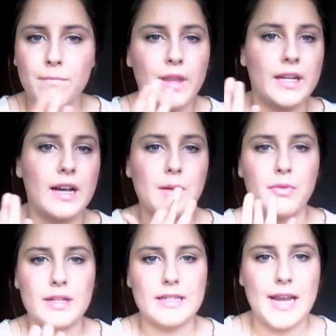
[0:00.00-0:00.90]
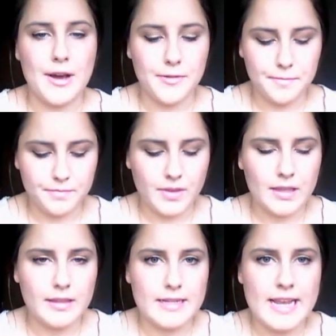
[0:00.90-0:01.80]
like kind of blend it out,
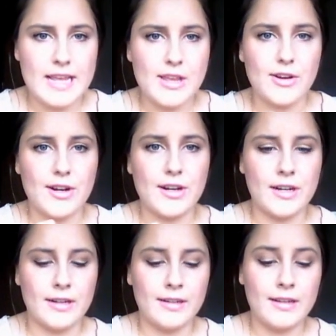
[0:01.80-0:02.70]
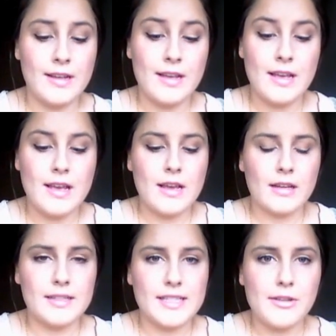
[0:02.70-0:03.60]
then take your
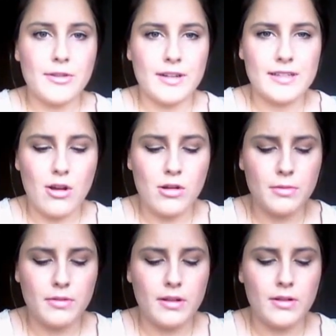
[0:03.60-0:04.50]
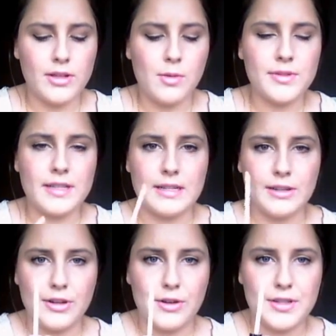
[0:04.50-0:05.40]
concealer, and it's almost easier
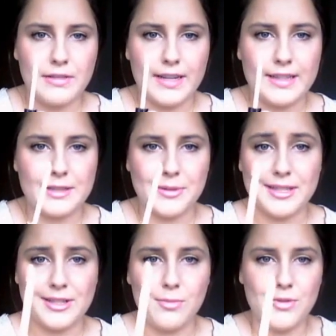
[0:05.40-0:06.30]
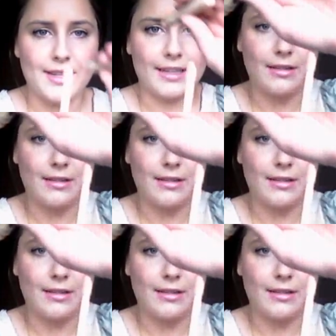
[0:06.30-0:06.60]
to use it like this because it's almost like a